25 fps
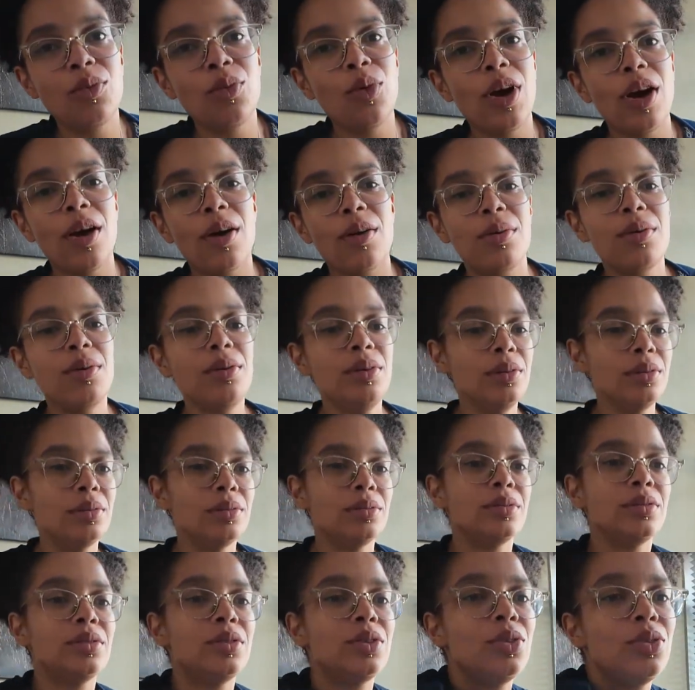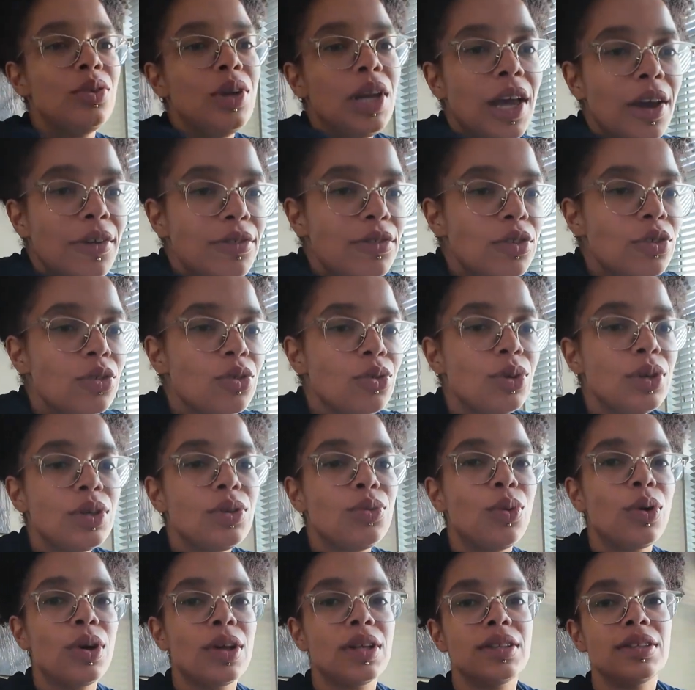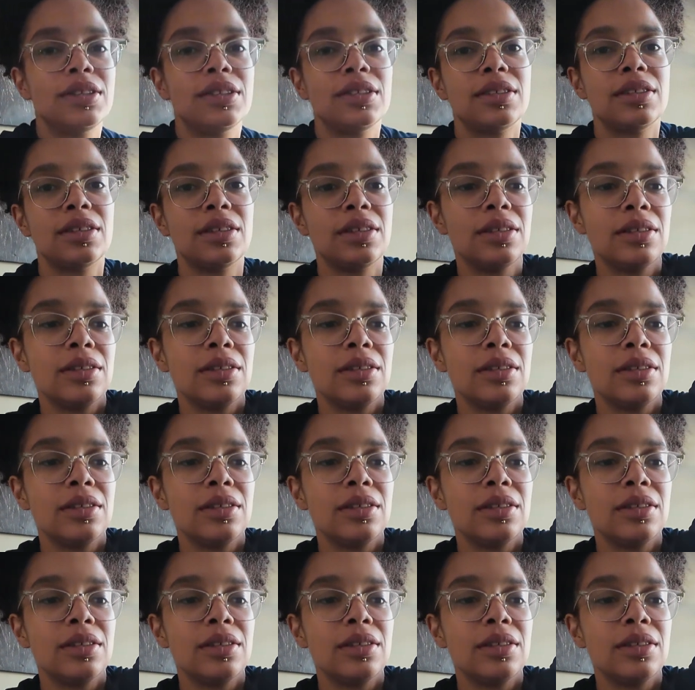well, you only have to do it once.